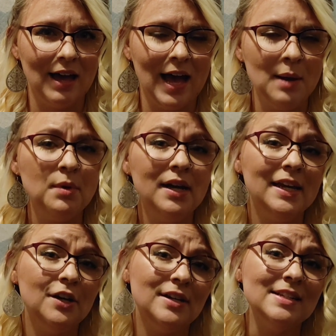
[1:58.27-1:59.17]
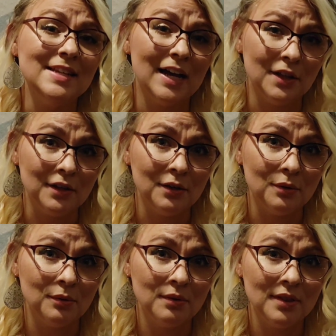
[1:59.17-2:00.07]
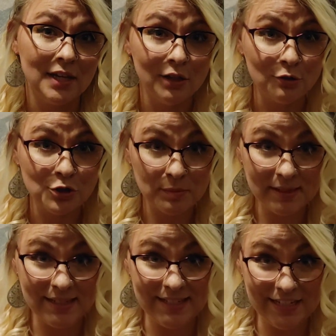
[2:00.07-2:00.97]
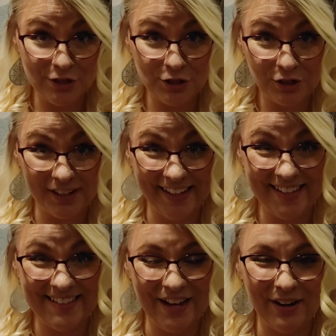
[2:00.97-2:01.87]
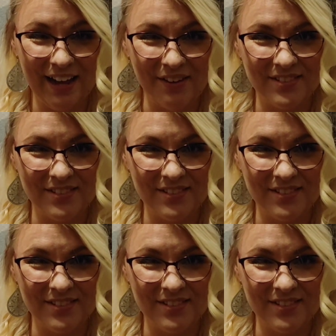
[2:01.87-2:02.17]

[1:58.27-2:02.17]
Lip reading: I'm not here to tell you that you should be teaching your kids how to have